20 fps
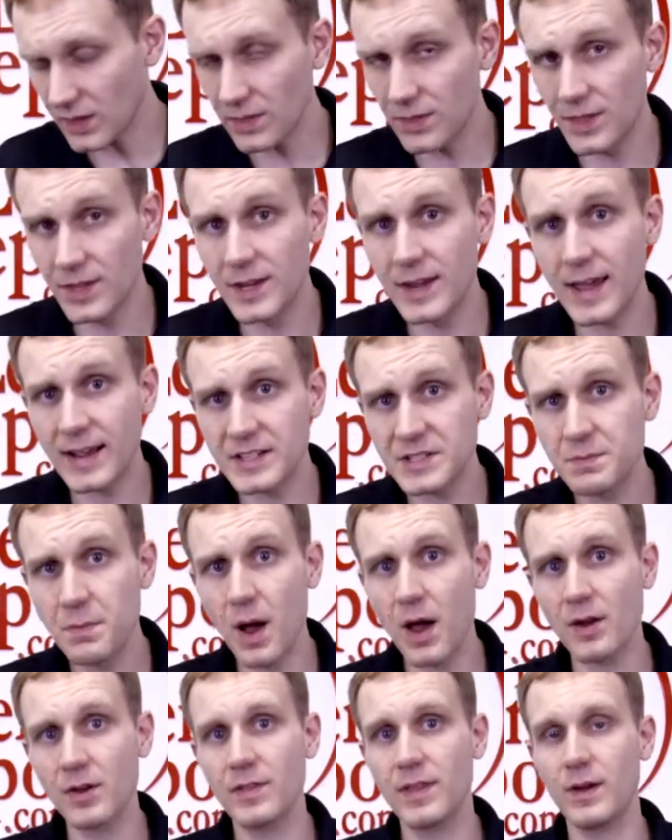The next
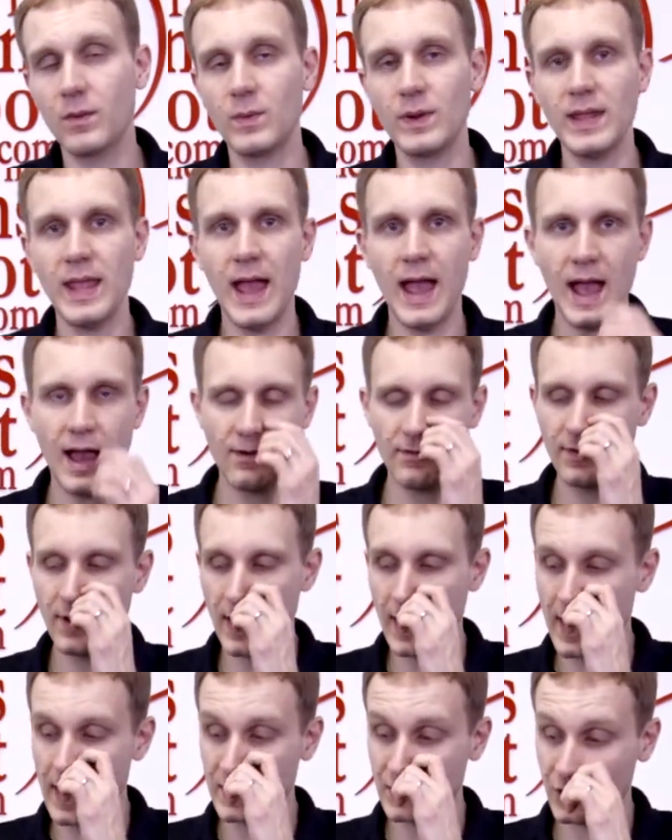model that we have
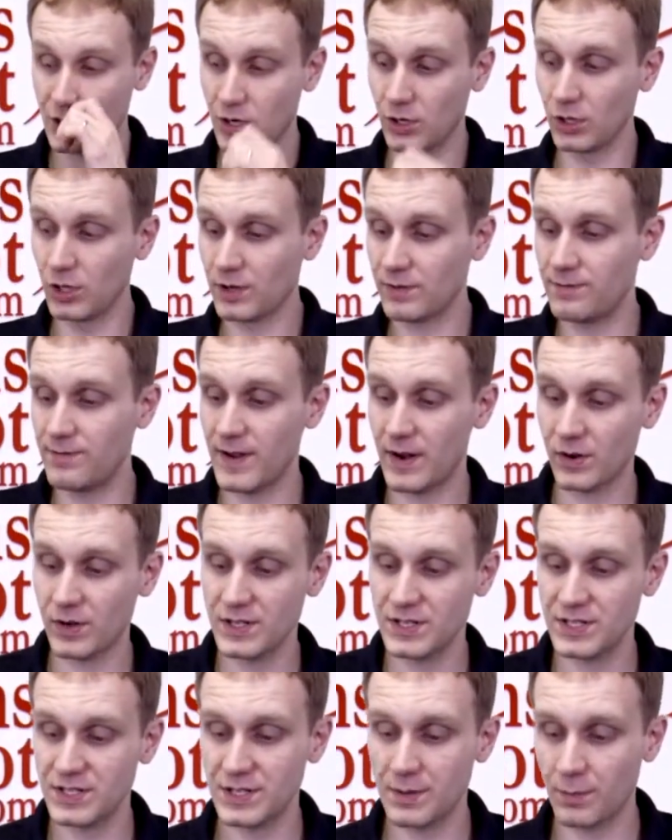is going to look
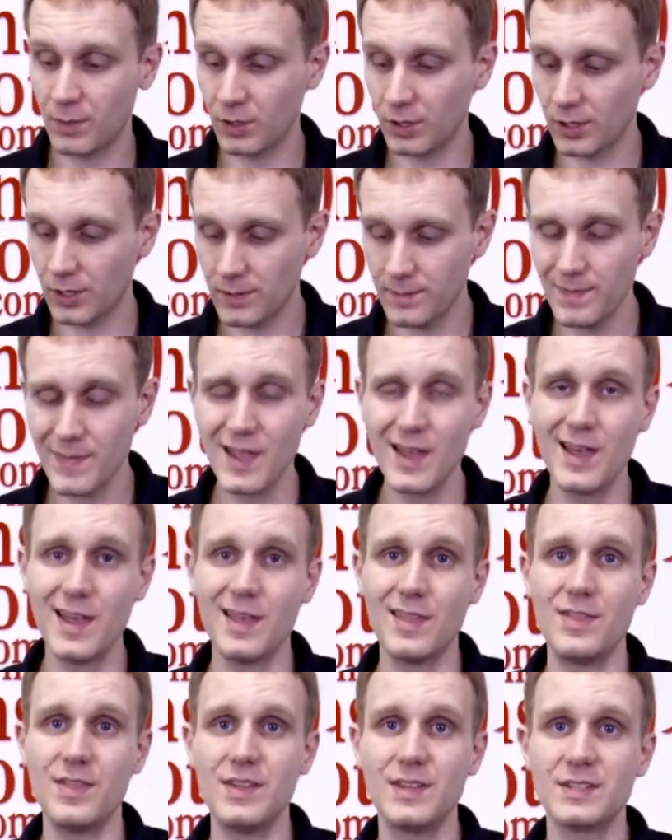very similar.
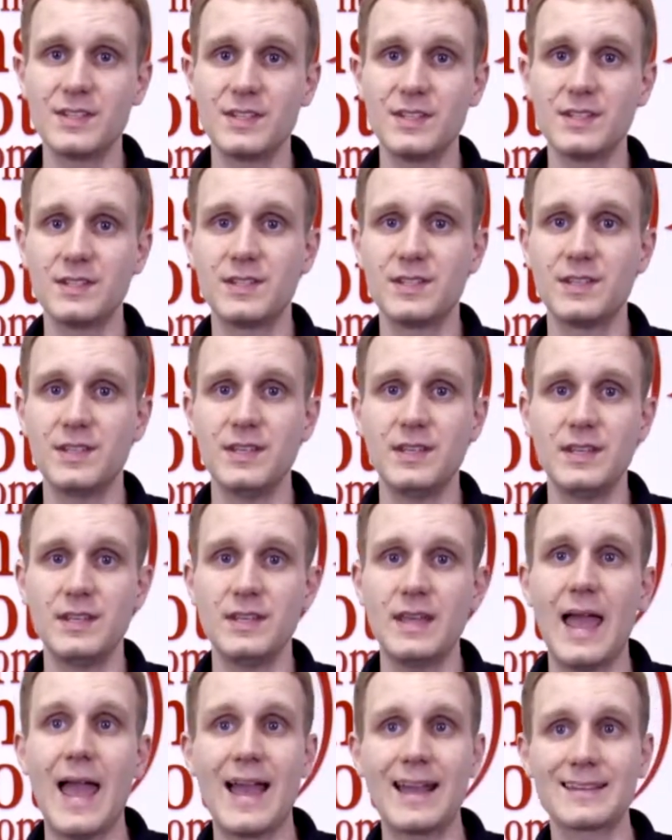This is
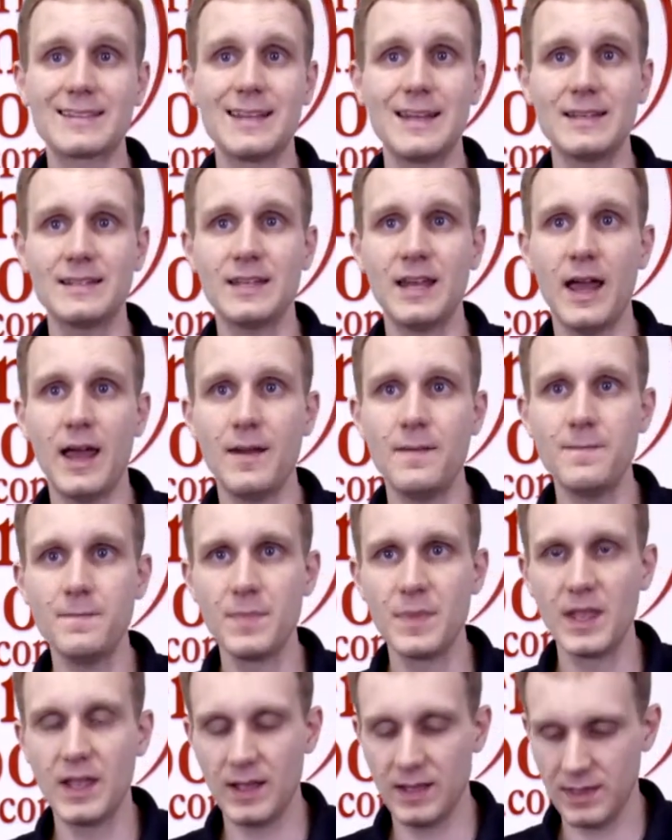the XA10.
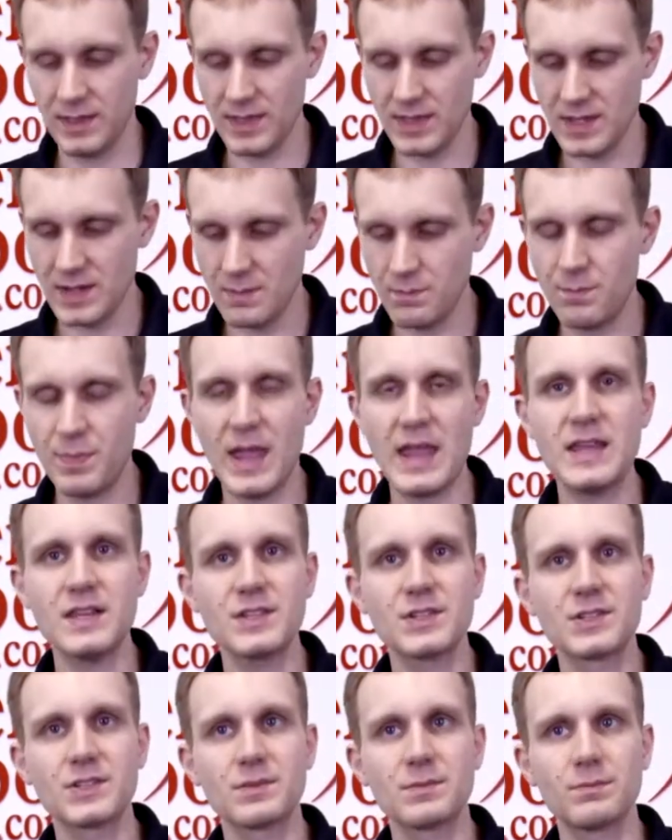The
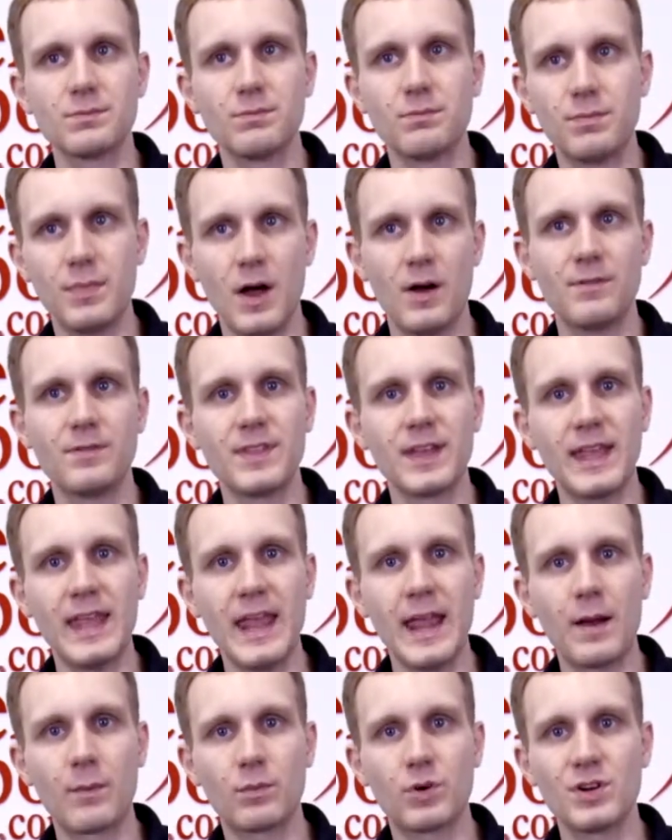base of the
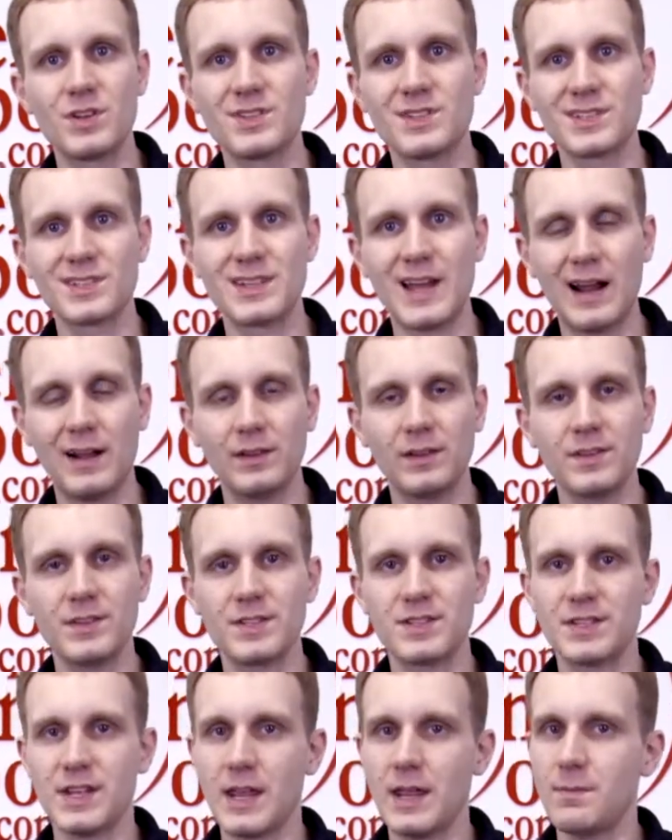camera is exactly
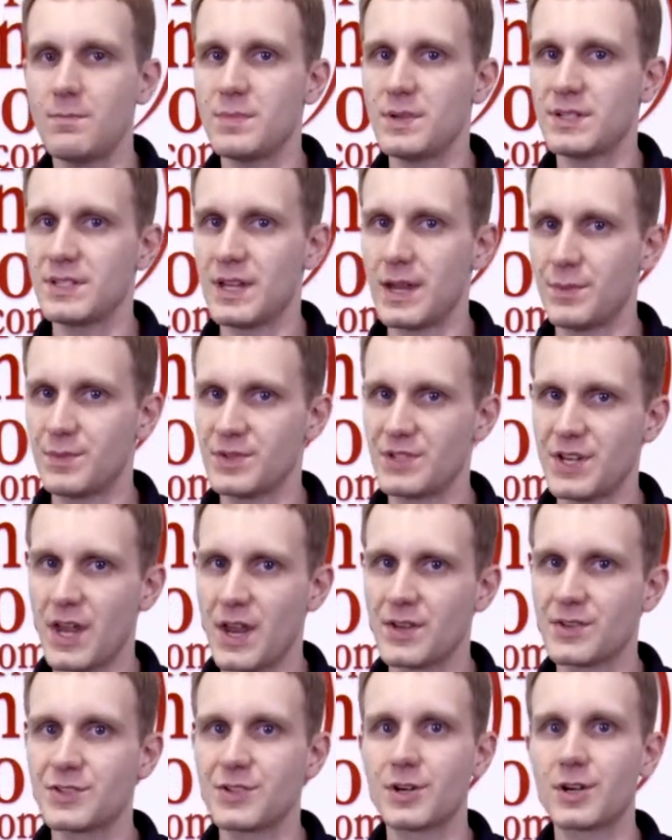the same
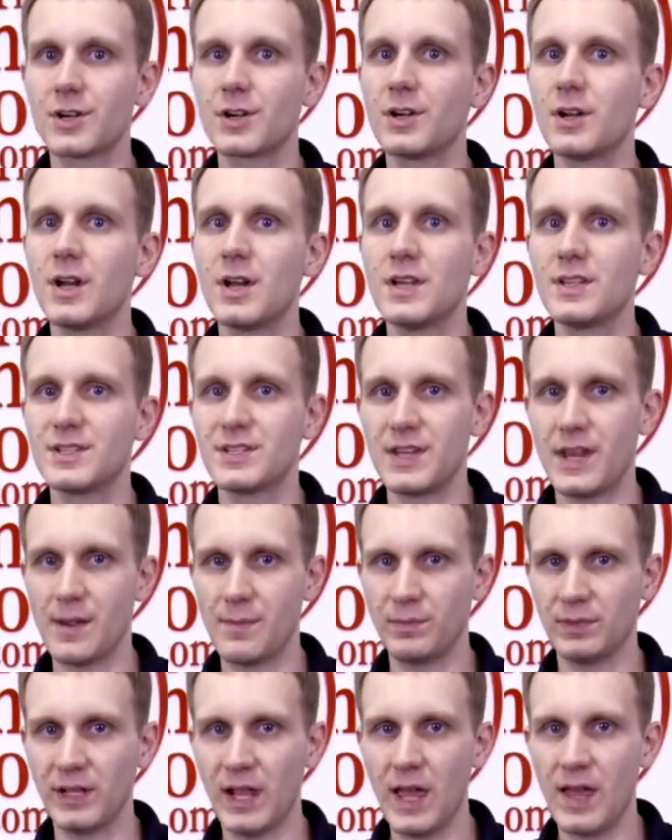sensor,
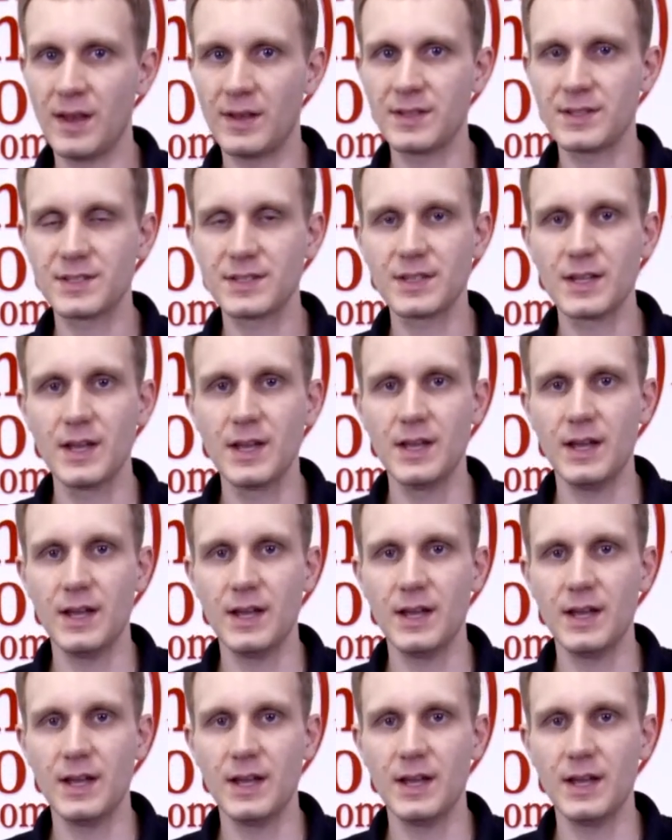same lens.